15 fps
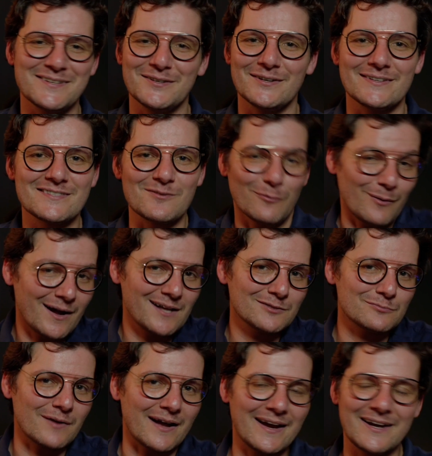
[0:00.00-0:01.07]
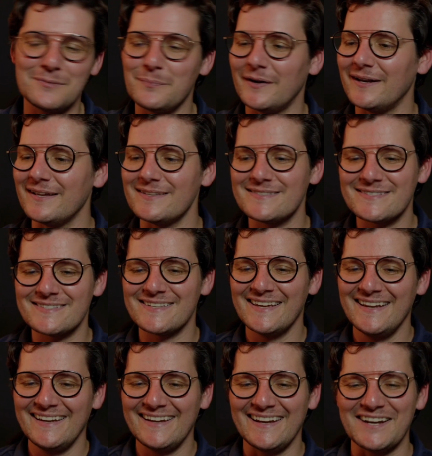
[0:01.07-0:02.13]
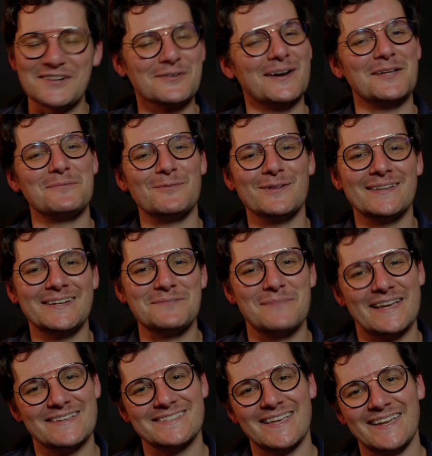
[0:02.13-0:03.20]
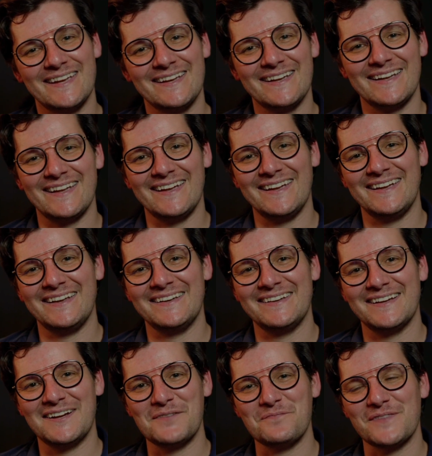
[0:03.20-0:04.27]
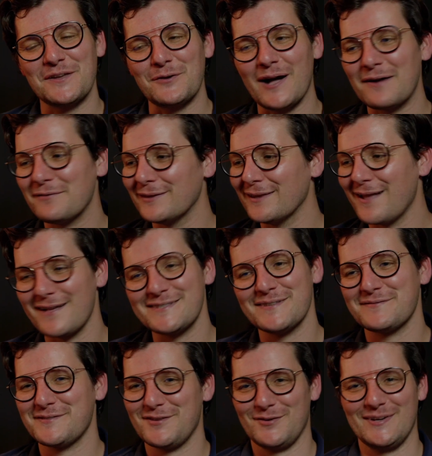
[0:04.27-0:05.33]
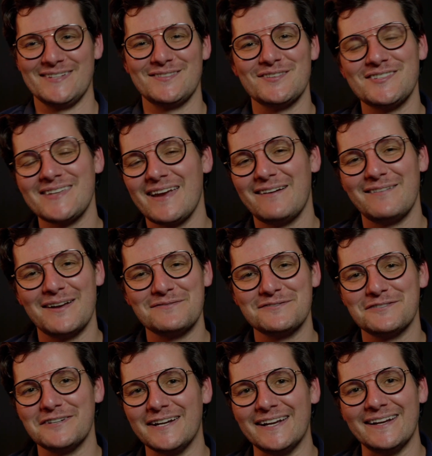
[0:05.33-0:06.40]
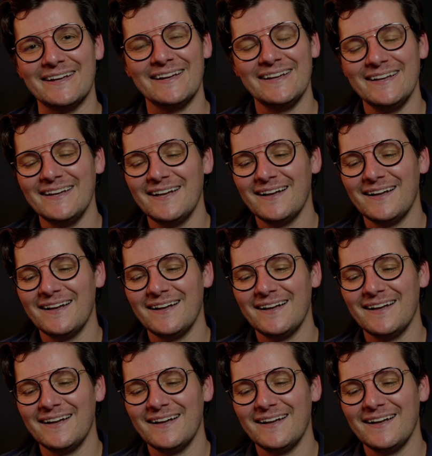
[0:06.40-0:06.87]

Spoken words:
It's a wild ride, but it's incredible and amazing, and you'll have lots of stories to share after it.